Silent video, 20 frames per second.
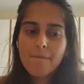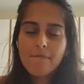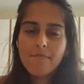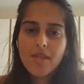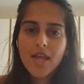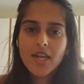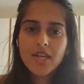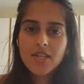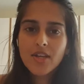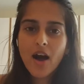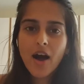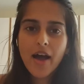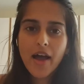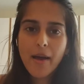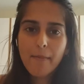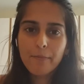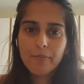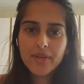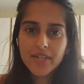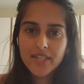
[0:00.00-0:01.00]
not
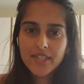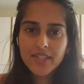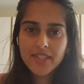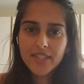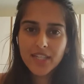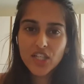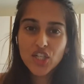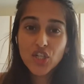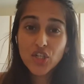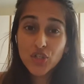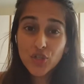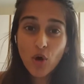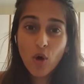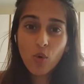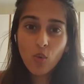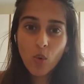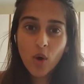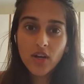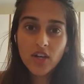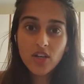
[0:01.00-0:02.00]
at peace. Like you don't
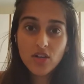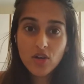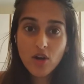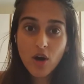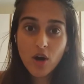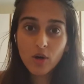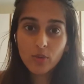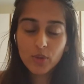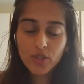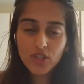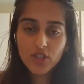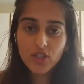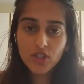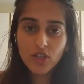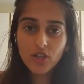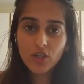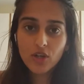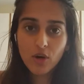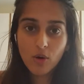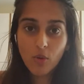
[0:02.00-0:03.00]
want to know what's going
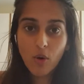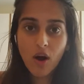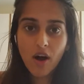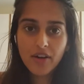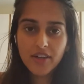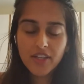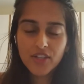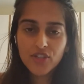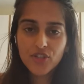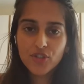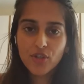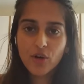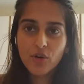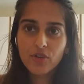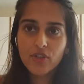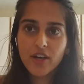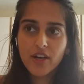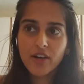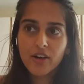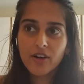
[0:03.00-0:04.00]
to go on. And so
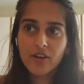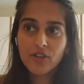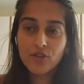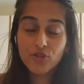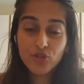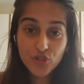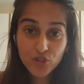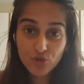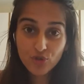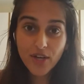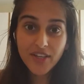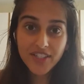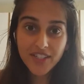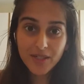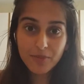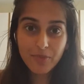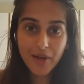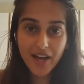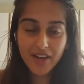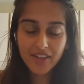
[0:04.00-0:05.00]
you're stressed
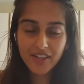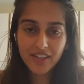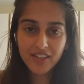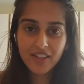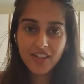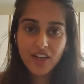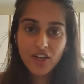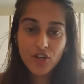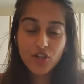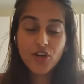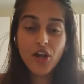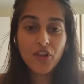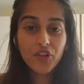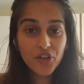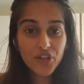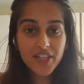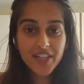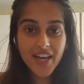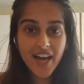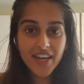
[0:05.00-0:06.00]
about it. You're not
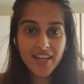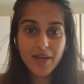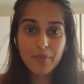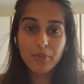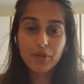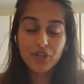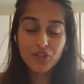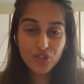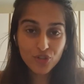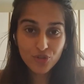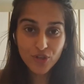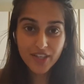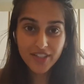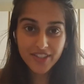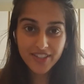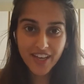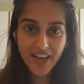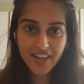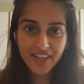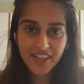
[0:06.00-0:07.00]
looking at it, but you're
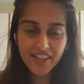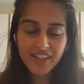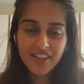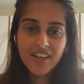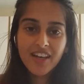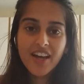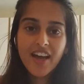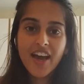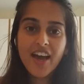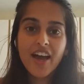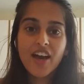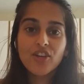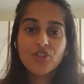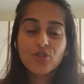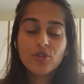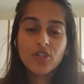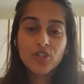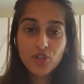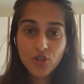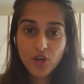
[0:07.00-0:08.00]
stressed at it and you're
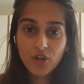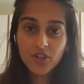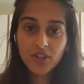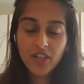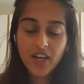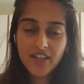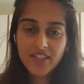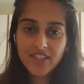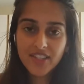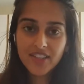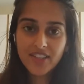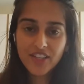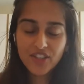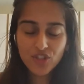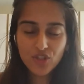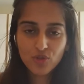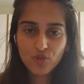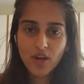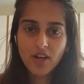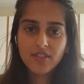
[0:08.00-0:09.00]
internalizing that
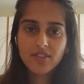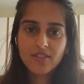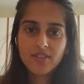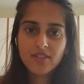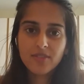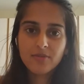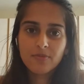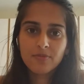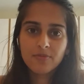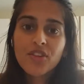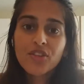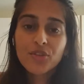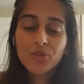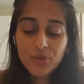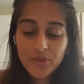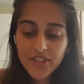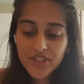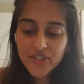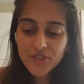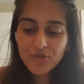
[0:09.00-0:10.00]
stress. The
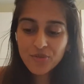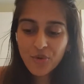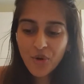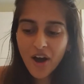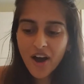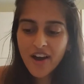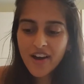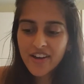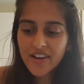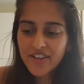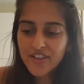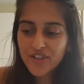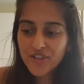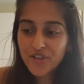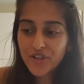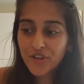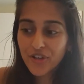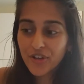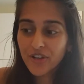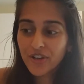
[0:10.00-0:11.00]
reason why
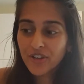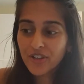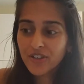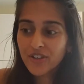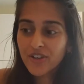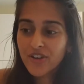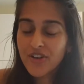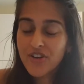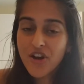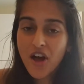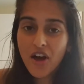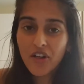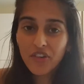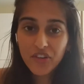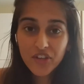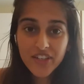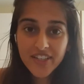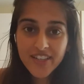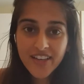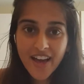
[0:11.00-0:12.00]
you're not
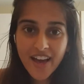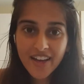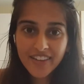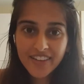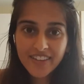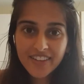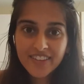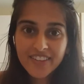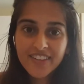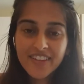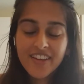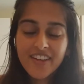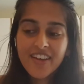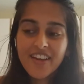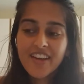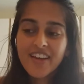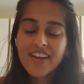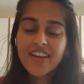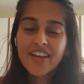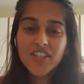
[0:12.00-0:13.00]
looking at it
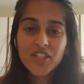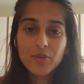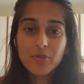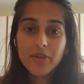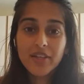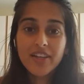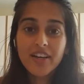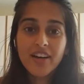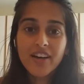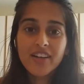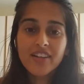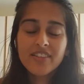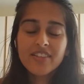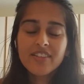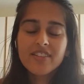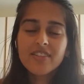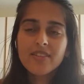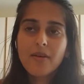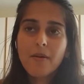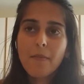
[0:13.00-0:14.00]
is because